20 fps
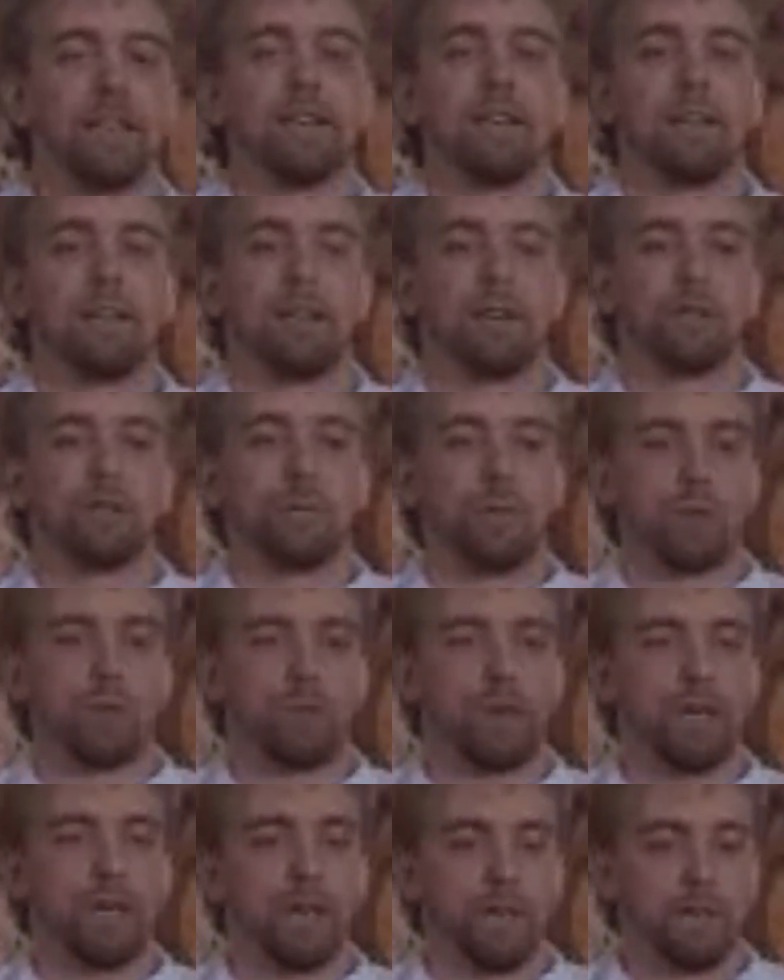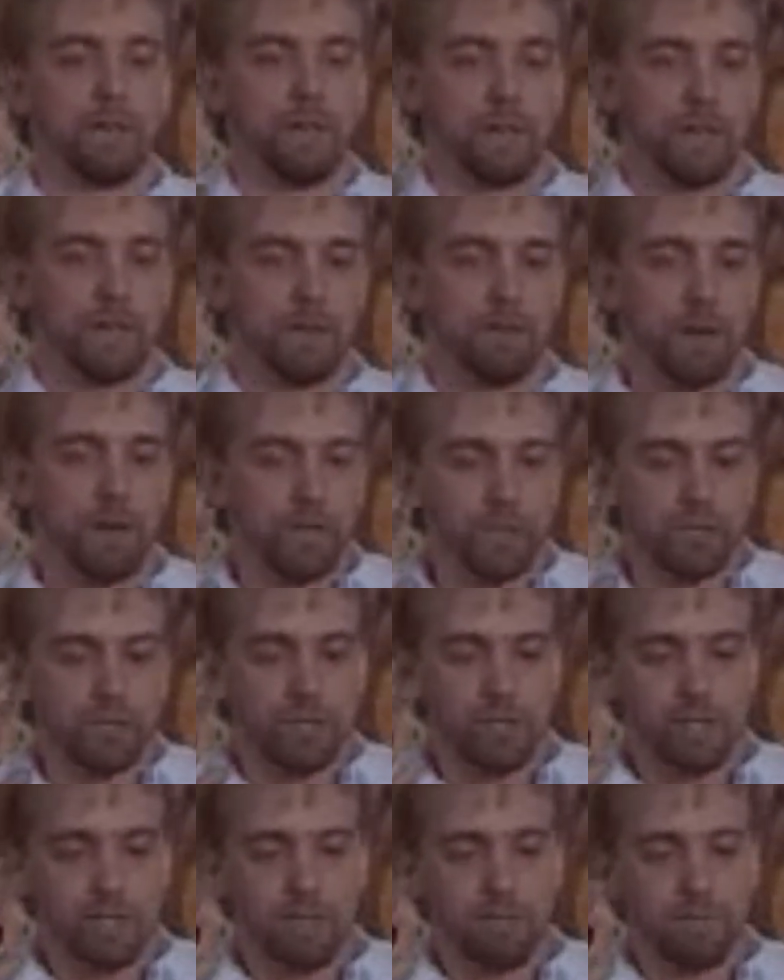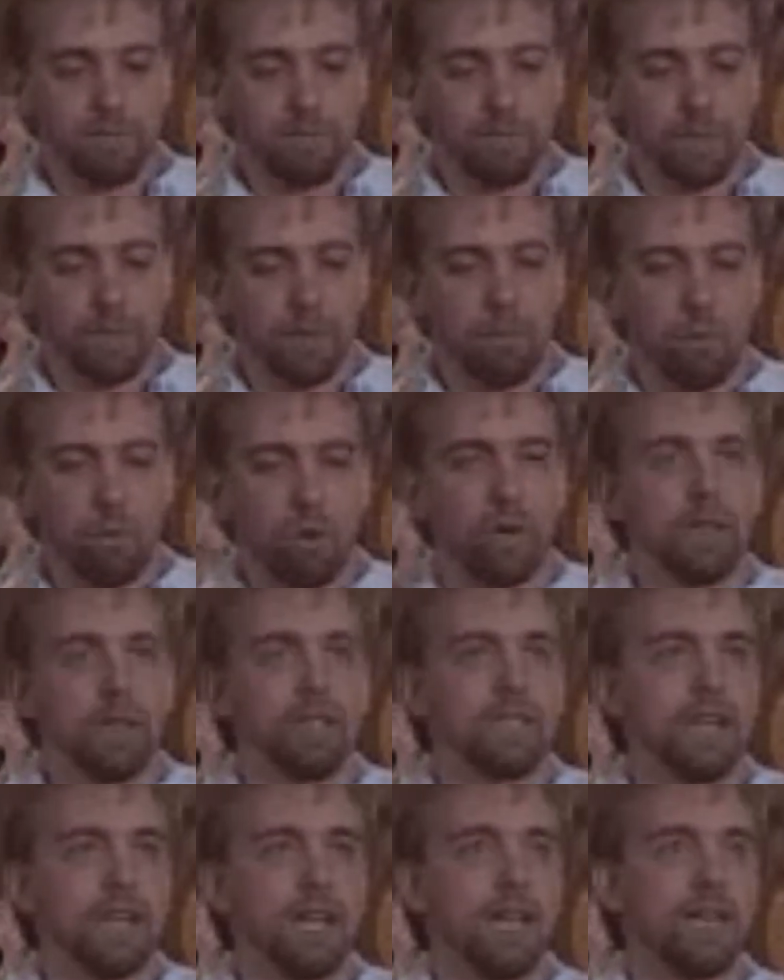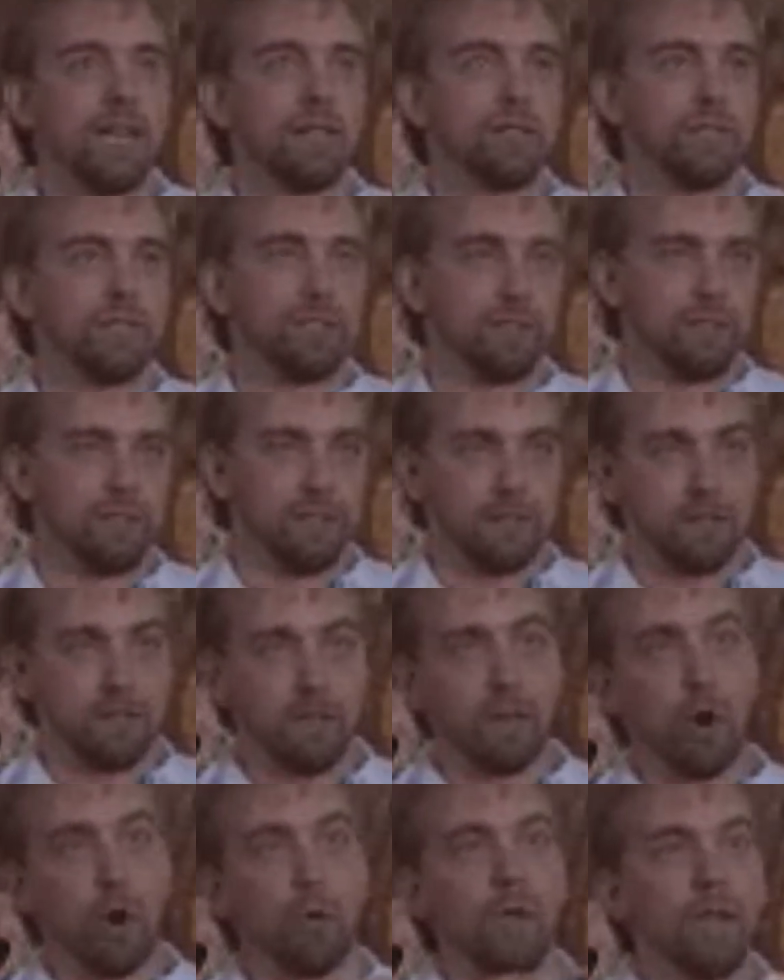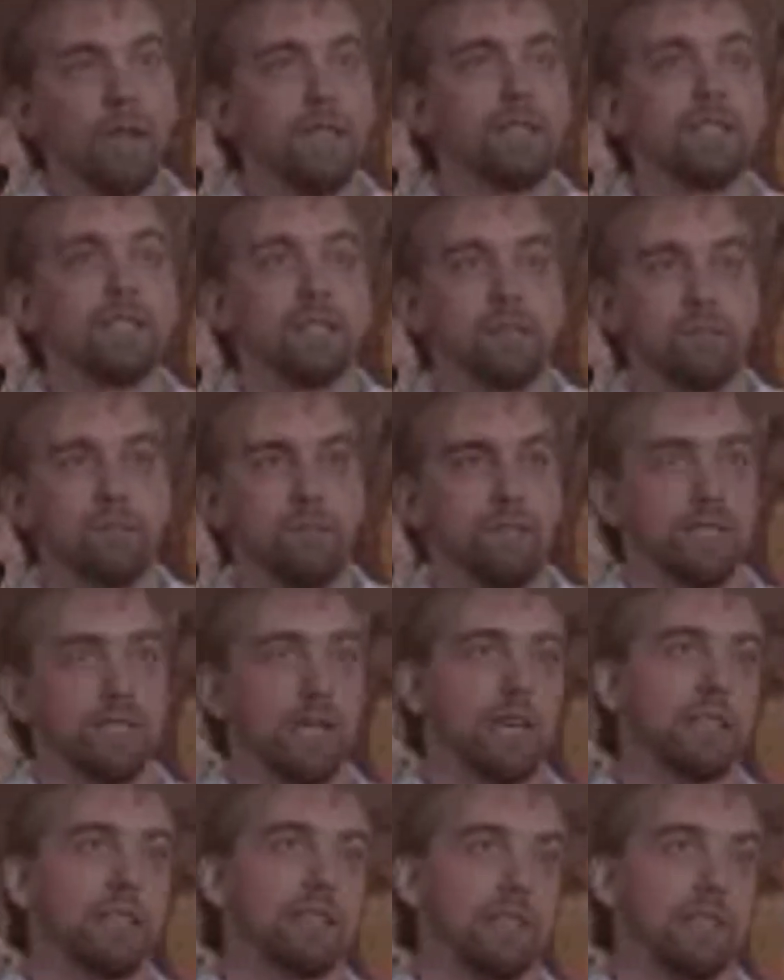Ultima 3 had a much more contained, cohesive design